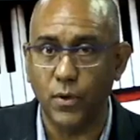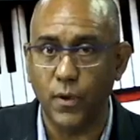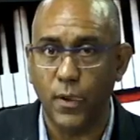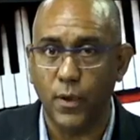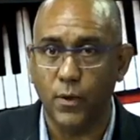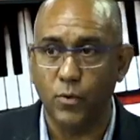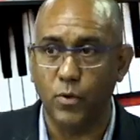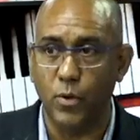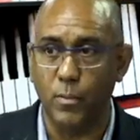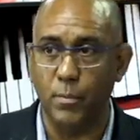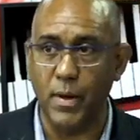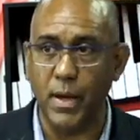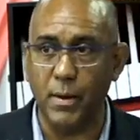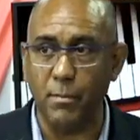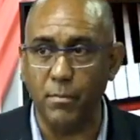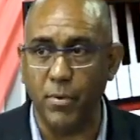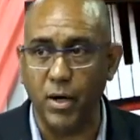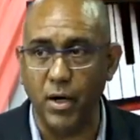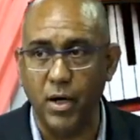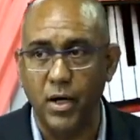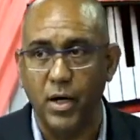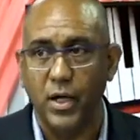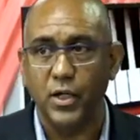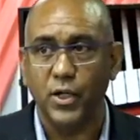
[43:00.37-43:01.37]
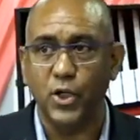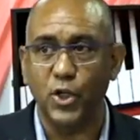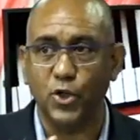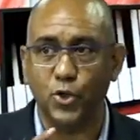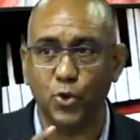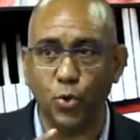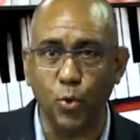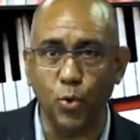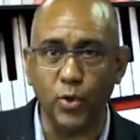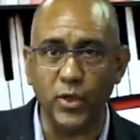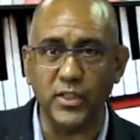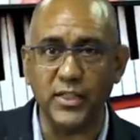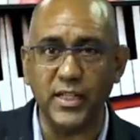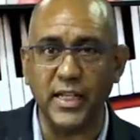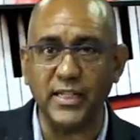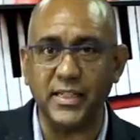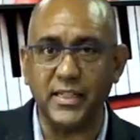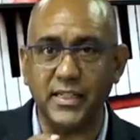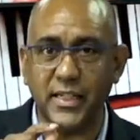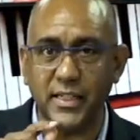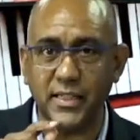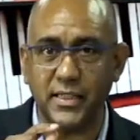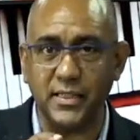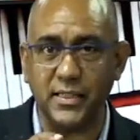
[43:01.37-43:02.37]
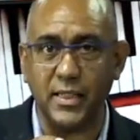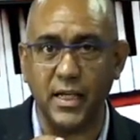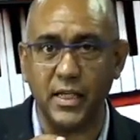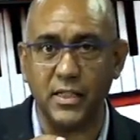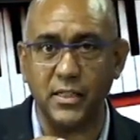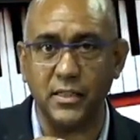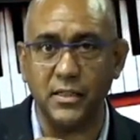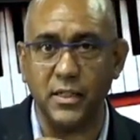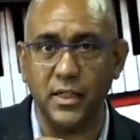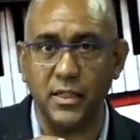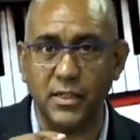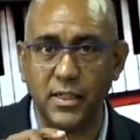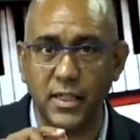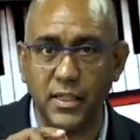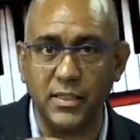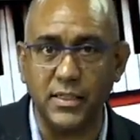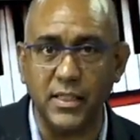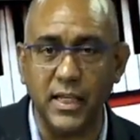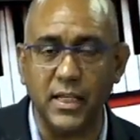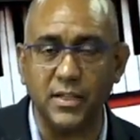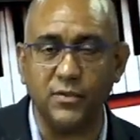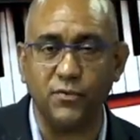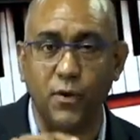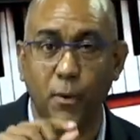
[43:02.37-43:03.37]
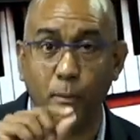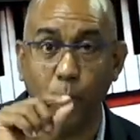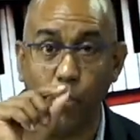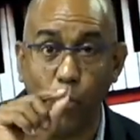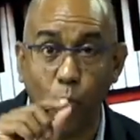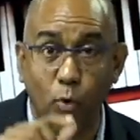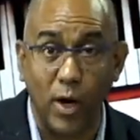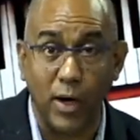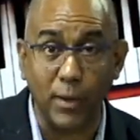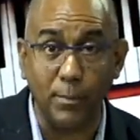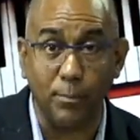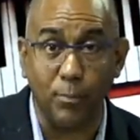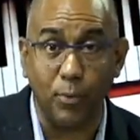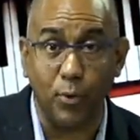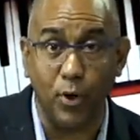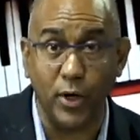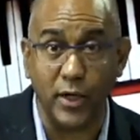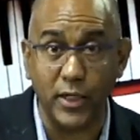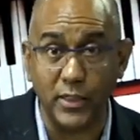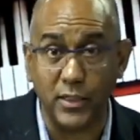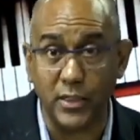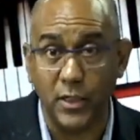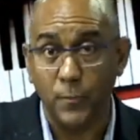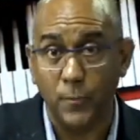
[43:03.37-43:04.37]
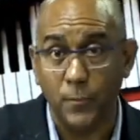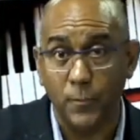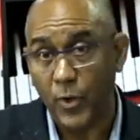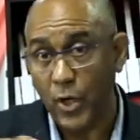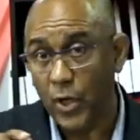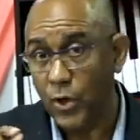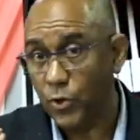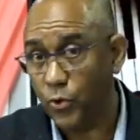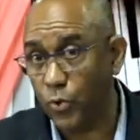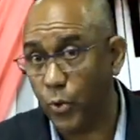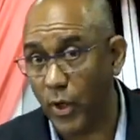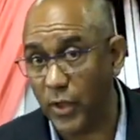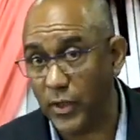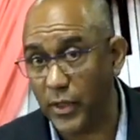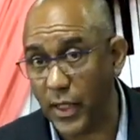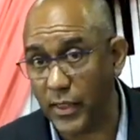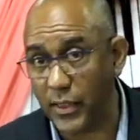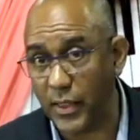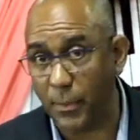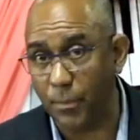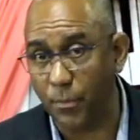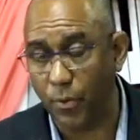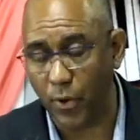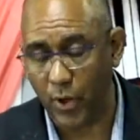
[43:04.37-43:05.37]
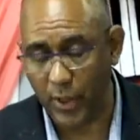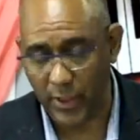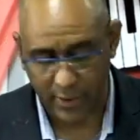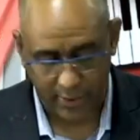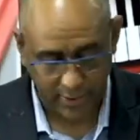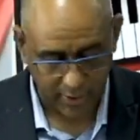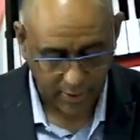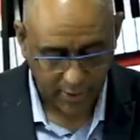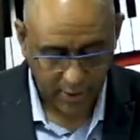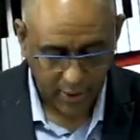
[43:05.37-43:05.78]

Remember, the tone is the distance from one point to another point.